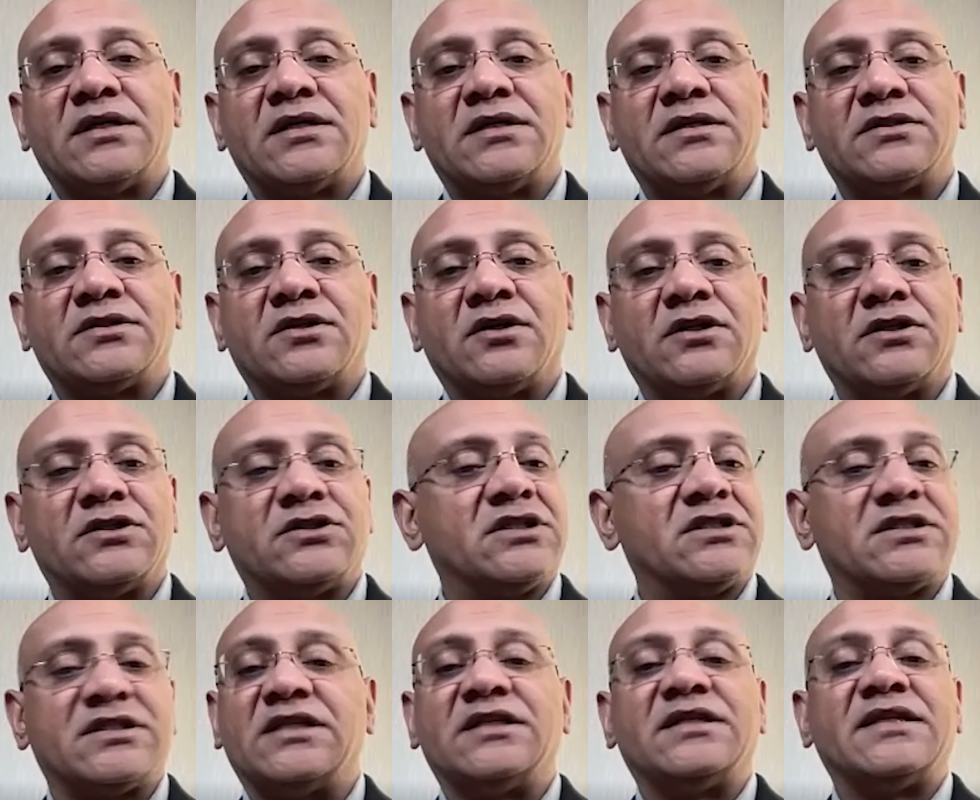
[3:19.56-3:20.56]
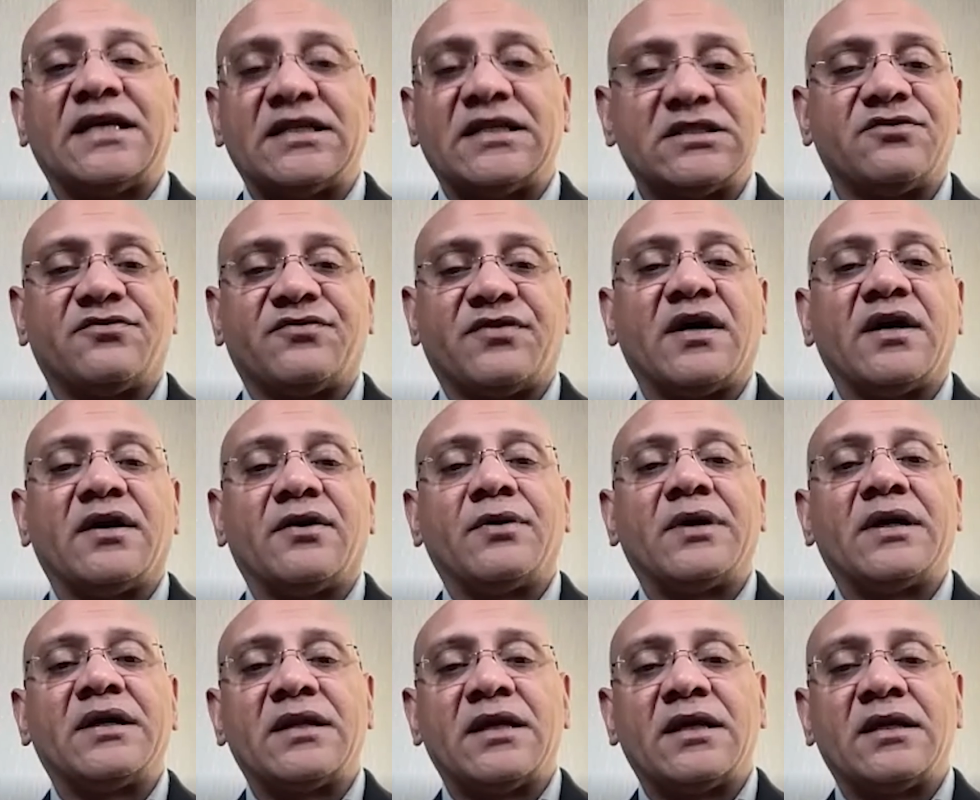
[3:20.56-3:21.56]
is gonna just intensify,
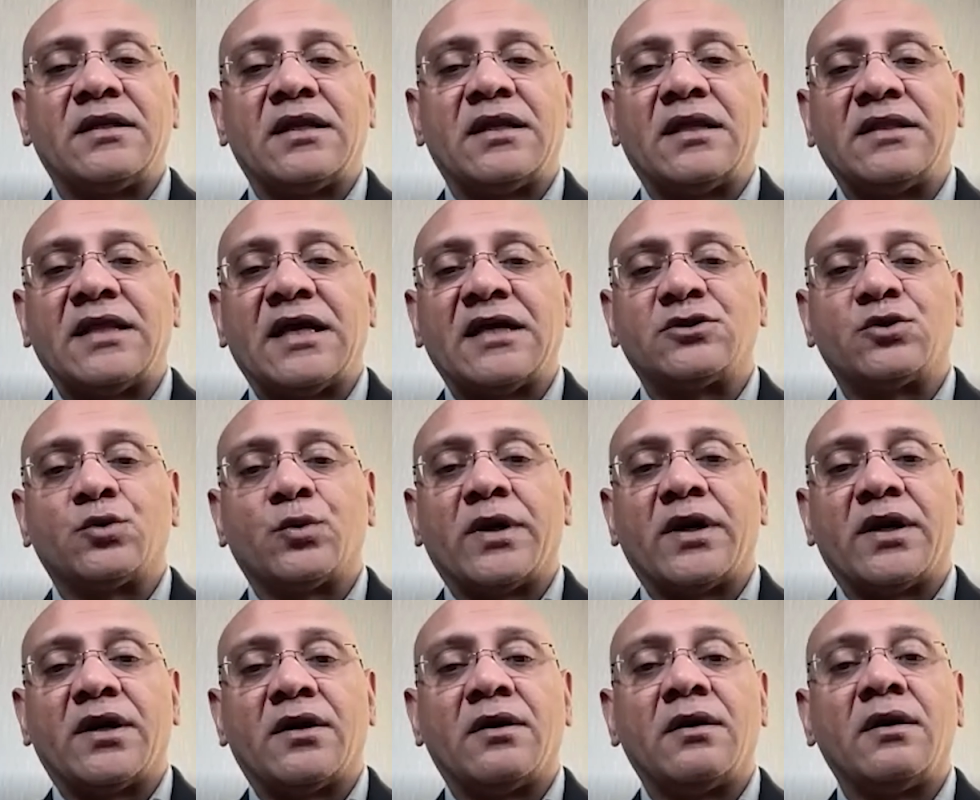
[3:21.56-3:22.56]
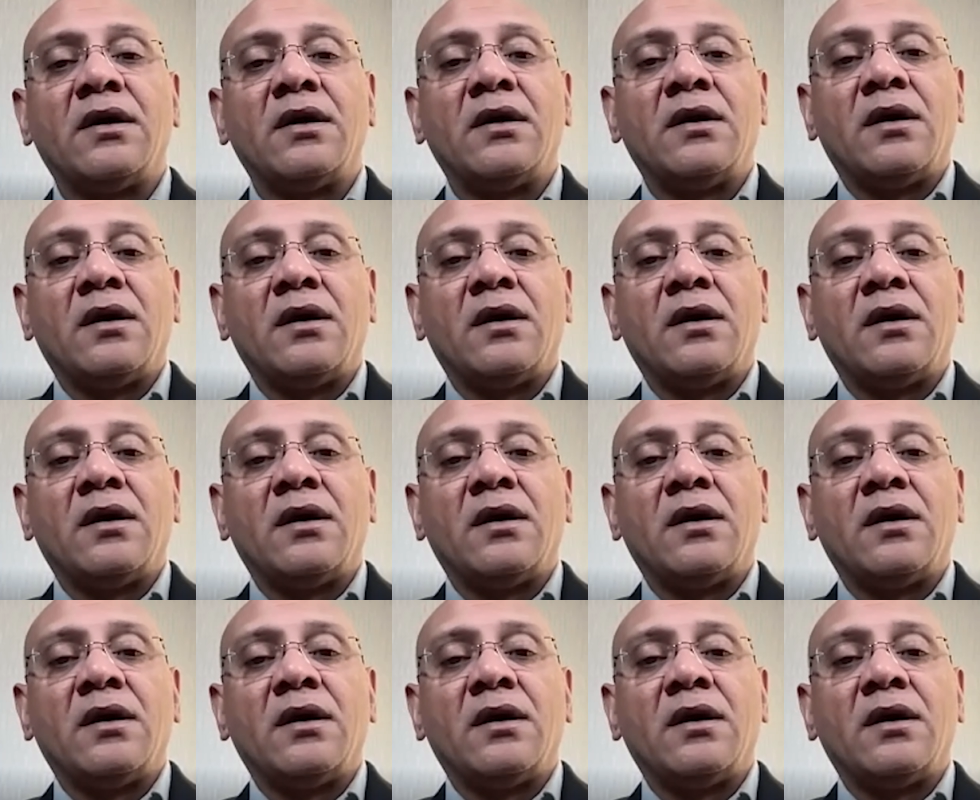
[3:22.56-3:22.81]
right? And that's where